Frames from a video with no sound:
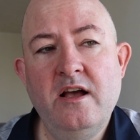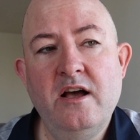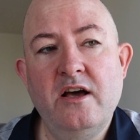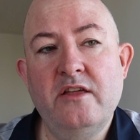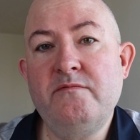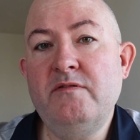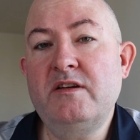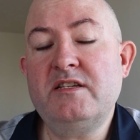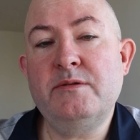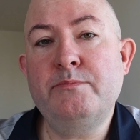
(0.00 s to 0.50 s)
And
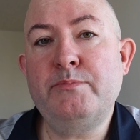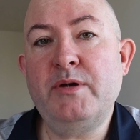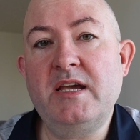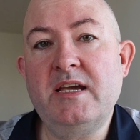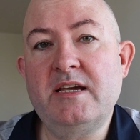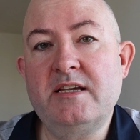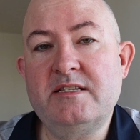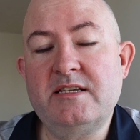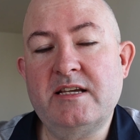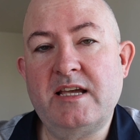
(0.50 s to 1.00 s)
the reason
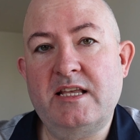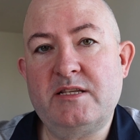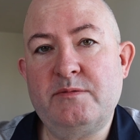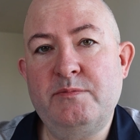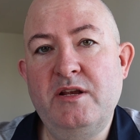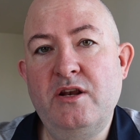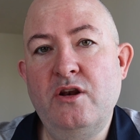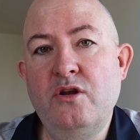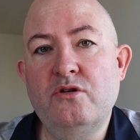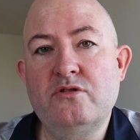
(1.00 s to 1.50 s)
being is it gets
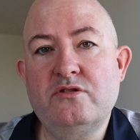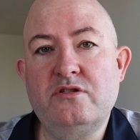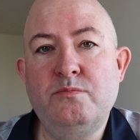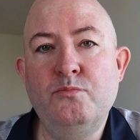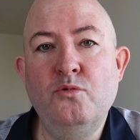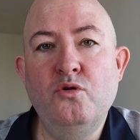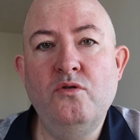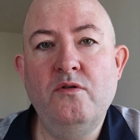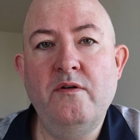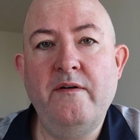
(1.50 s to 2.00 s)
me lots
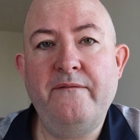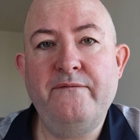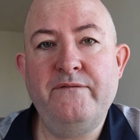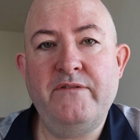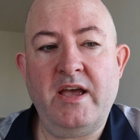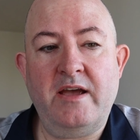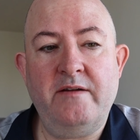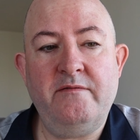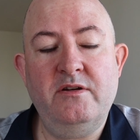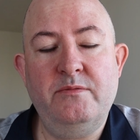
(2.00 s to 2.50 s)
more
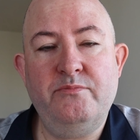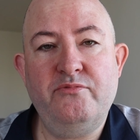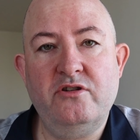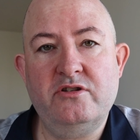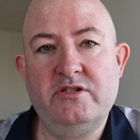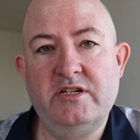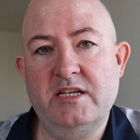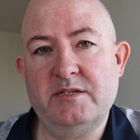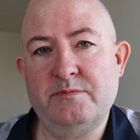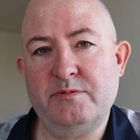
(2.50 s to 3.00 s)
varied
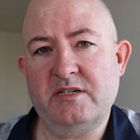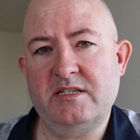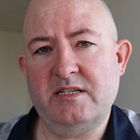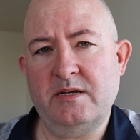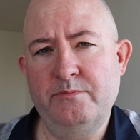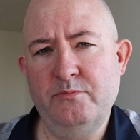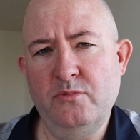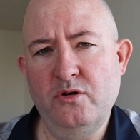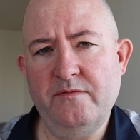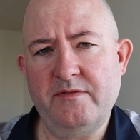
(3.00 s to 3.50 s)
projects because
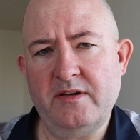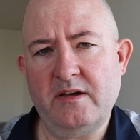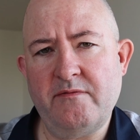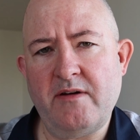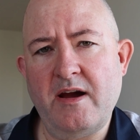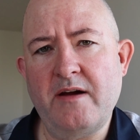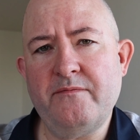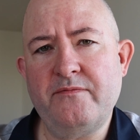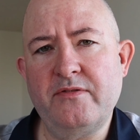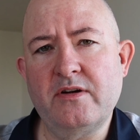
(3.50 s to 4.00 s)
I'm moving
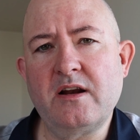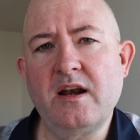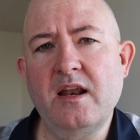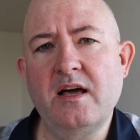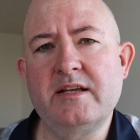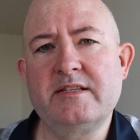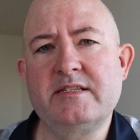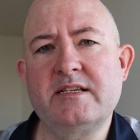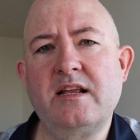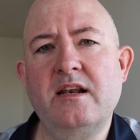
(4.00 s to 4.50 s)
around from
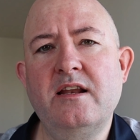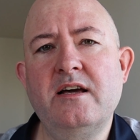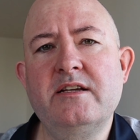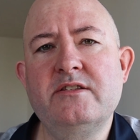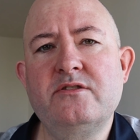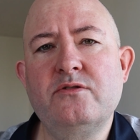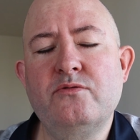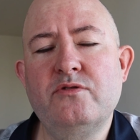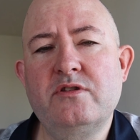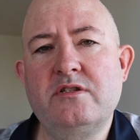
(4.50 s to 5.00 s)
client to
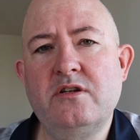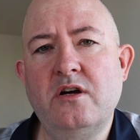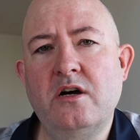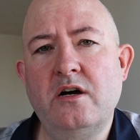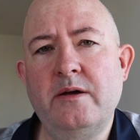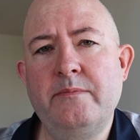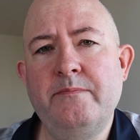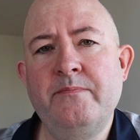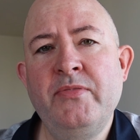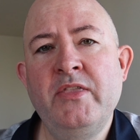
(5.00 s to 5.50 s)
client all the
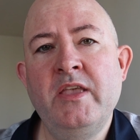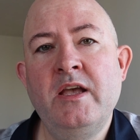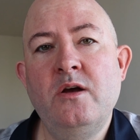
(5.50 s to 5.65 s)
time,